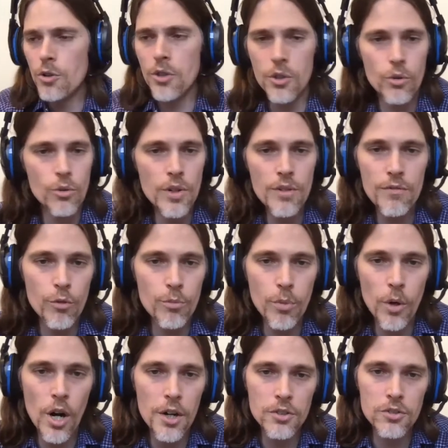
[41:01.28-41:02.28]
do info or
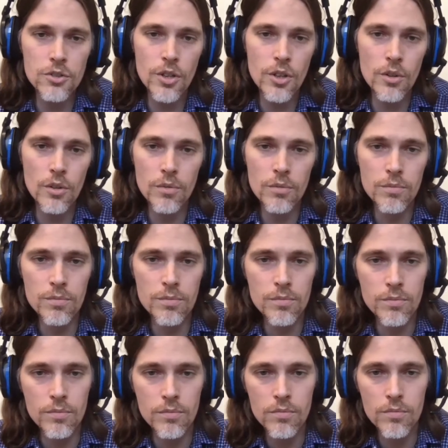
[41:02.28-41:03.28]
products services. Too.
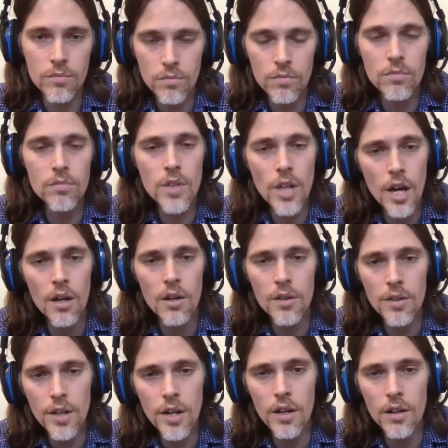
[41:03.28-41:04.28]
Okay, cool. Yeah,
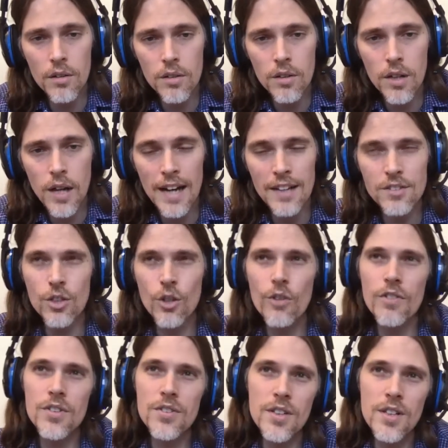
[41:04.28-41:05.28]
yeah. Uh,
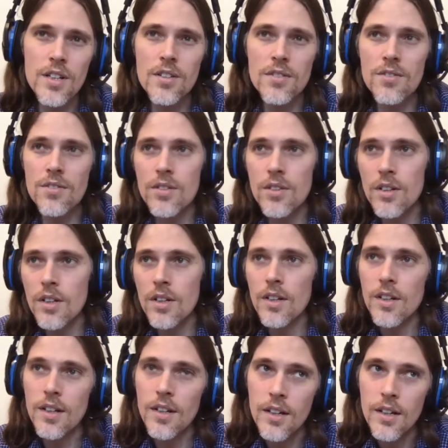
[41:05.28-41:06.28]
services,
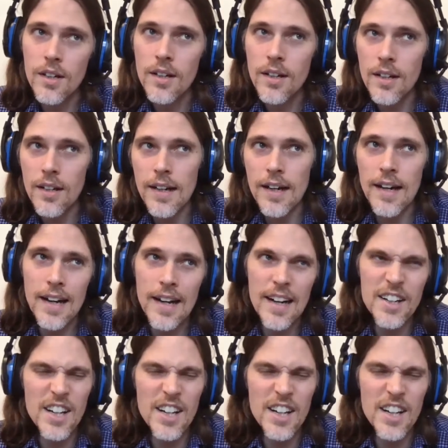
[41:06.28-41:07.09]
uh, not